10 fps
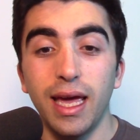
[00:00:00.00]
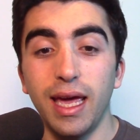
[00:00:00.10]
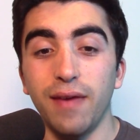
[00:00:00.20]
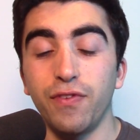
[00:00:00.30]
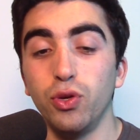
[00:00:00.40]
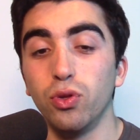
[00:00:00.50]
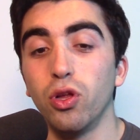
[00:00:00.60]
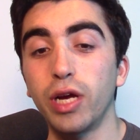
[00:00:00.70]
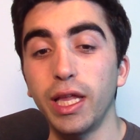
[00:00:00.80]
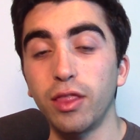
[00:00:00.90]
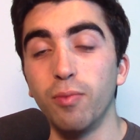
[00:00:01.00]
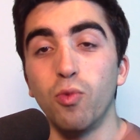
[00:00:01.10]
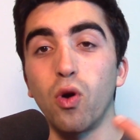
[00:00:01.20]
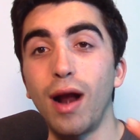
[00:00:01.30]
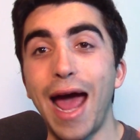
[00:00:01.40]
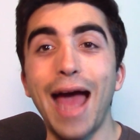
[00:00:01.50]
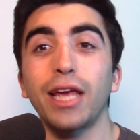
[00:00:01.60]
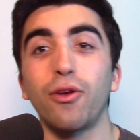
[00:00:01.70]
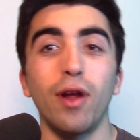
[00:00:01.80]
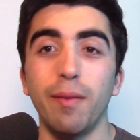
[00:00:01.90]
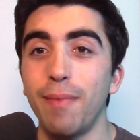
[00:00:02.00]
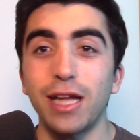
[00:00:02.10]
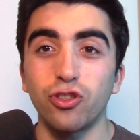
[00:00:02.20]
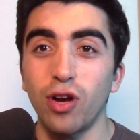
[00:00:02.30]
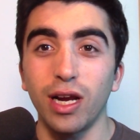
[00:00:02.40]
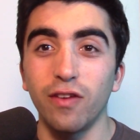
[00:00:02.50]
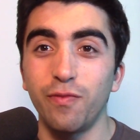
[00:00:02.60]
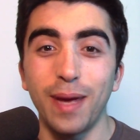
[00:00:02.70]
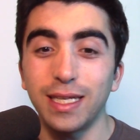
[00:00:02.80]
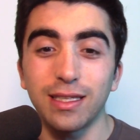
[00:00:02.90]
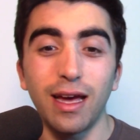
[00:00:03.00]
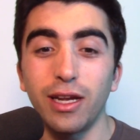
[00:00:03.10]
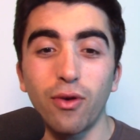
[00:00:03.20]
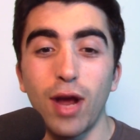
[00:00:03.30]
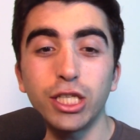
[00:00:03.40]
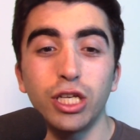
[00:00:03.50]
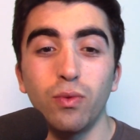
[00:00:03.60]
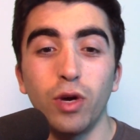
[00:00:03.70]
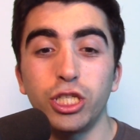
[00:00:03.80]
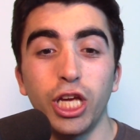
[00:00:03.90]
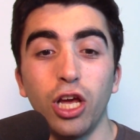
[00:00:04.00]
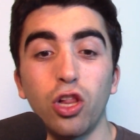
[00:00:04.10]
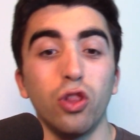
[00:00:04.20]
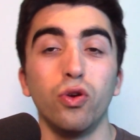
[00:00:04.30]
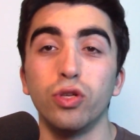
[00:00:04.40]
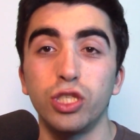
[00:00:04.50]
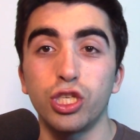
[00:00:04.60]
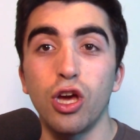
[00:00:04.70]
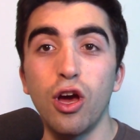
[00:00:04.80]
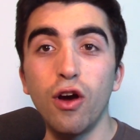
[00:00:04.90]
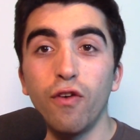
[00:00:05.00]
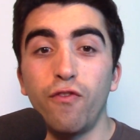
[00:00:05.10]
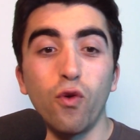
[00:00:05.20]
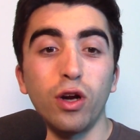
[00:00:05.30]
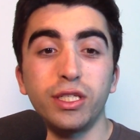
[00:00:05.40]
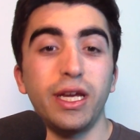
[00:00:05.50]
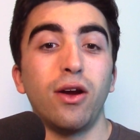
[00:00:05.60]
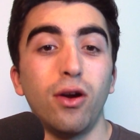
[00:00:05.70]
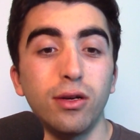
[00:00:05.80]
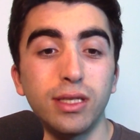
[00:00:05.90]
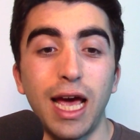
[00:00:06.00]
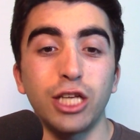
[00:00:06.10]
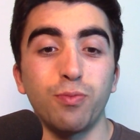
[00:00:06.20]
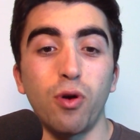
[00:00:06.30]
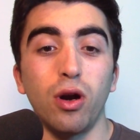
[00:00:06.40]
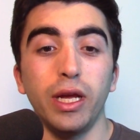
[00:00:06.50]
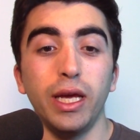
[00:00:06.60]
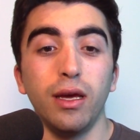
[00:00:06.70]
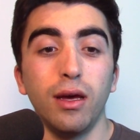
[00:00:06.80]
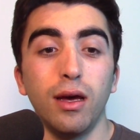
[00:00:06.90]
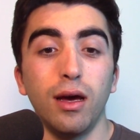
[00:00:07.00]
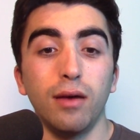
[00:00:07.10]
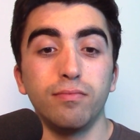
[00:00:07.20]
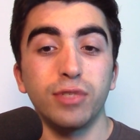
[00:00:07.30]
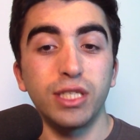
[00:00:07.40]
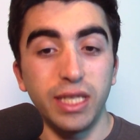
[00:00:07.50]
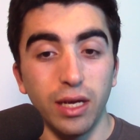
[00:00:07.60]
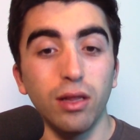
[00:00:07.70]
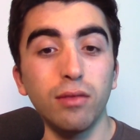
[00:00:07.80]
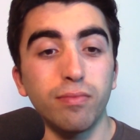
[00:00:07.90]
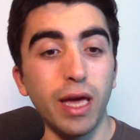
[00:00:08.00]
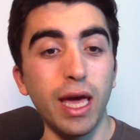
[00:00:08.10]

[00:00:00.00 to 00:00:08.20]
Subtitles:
If you look at the more accurate metric of baseline aggression, which includes forced errors, Ash Barty still